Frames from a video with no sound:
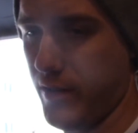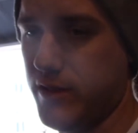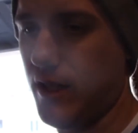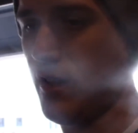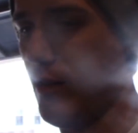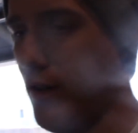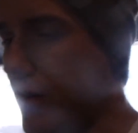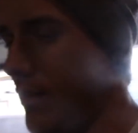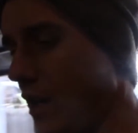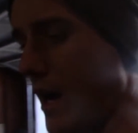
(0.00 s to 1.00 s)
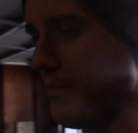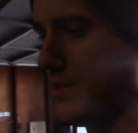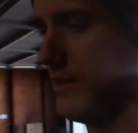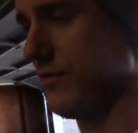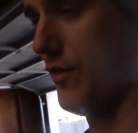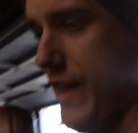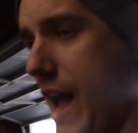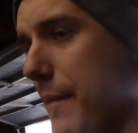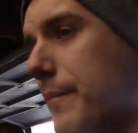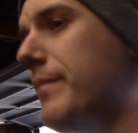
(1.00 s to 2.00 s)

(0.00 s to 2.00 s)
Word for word: as color options for that.